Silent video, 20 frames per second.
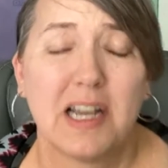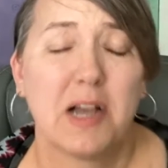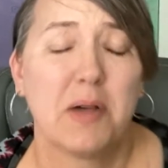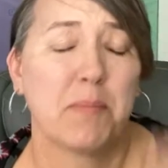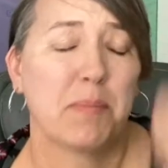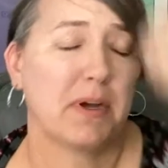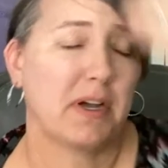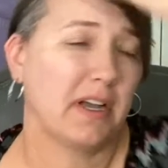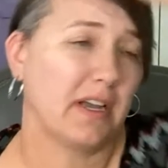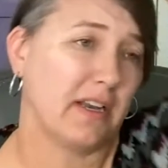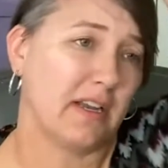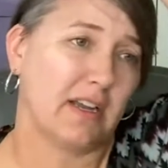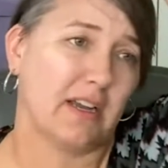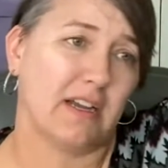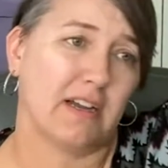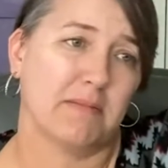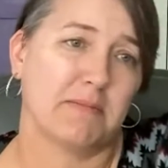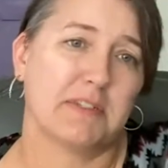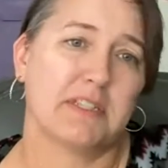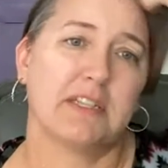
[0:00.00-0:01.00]
But
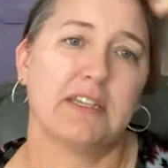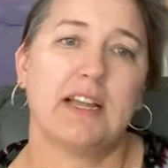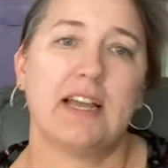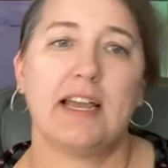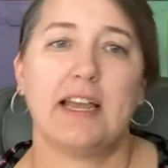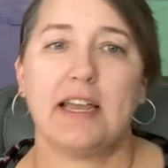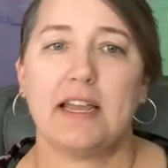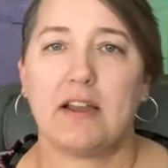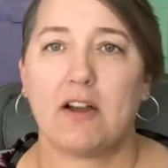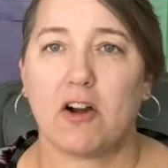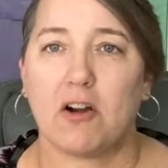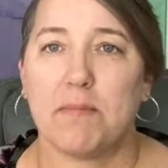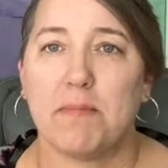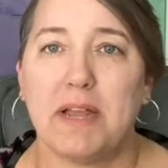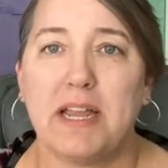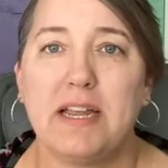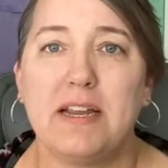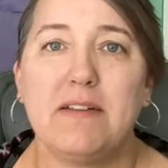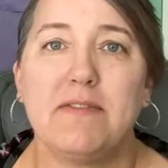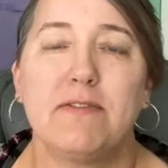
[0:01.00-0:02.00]
today, our
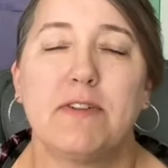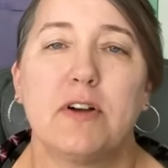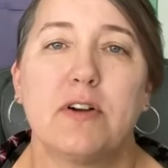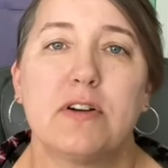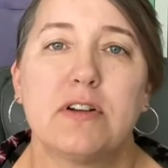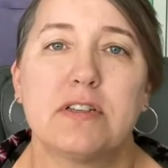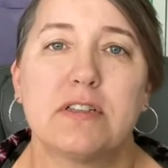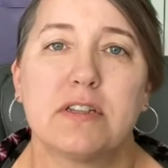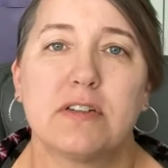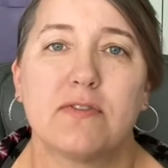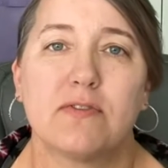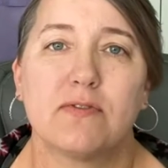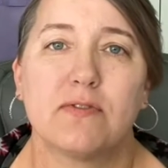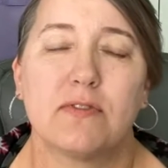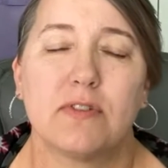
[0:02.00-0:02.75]
main focus of